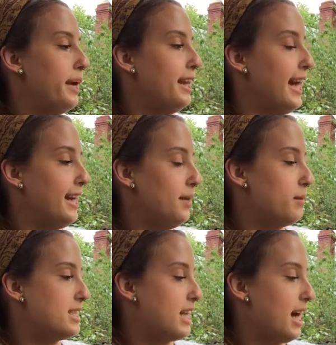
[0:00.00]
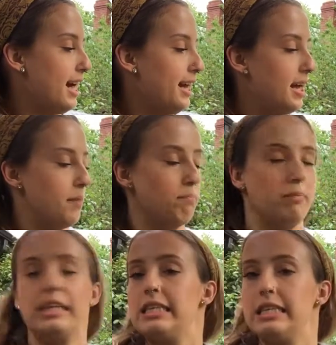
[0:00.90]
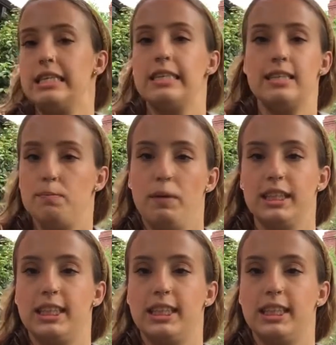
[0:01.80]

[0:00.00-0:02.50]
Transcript: landed beside him. Buzz, buzz.